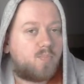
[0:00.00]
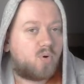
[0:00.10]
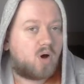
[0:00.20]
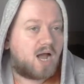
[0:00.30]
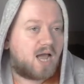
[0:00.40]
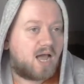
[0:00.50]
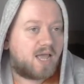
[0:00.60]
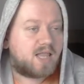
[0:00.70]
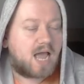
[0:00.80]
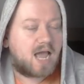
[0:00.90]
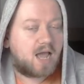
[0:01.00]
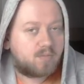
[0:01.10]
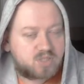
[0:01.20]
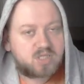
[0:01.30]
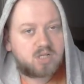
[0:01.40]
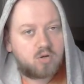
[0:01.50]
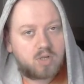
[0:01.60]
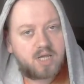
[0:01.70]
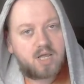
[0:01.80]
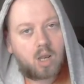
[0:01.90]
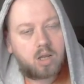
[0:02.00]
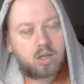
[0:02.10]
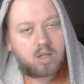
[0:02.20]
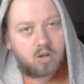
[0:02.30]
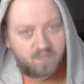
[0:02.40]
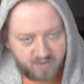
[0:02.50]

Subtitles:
but I absolutely love